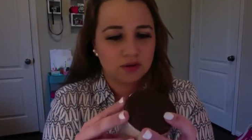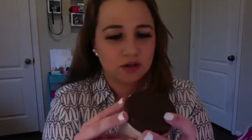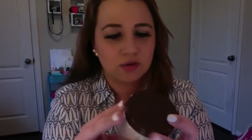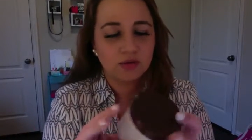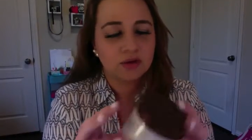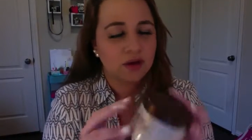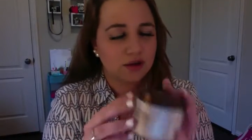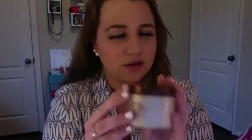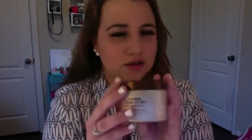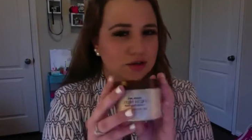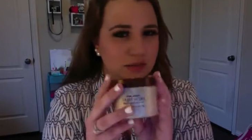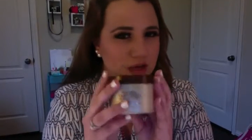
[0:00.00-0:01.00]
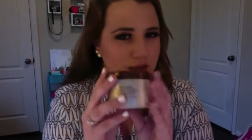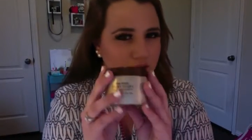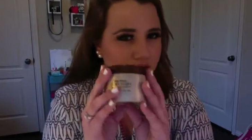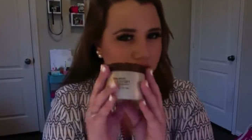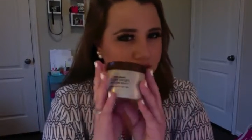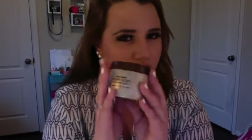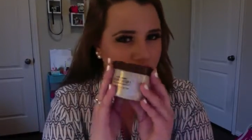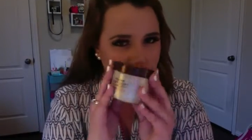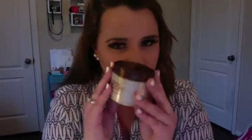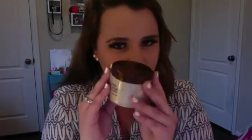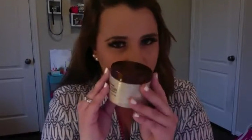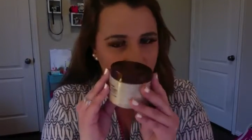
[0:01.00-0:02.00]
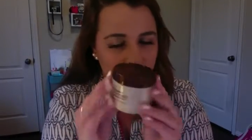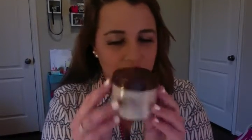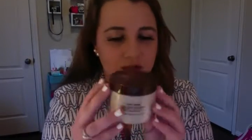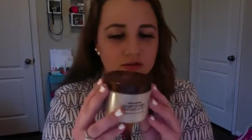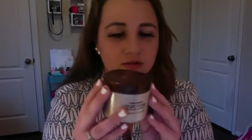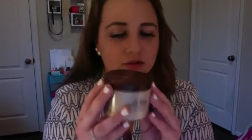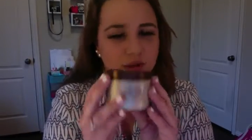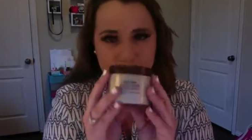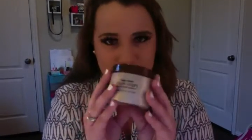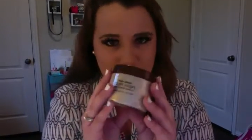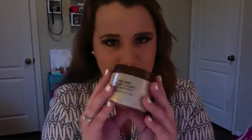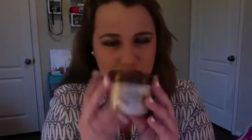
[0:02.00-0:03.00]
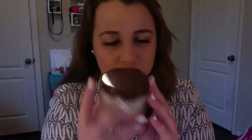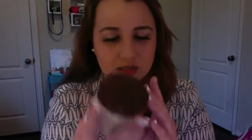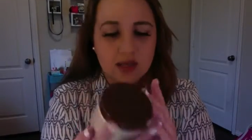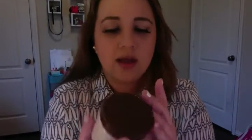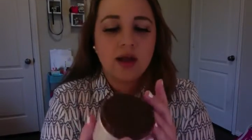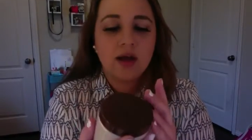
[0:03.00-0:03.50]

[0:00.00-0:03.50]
You are not gonna smell like fresh fruit and creaminess.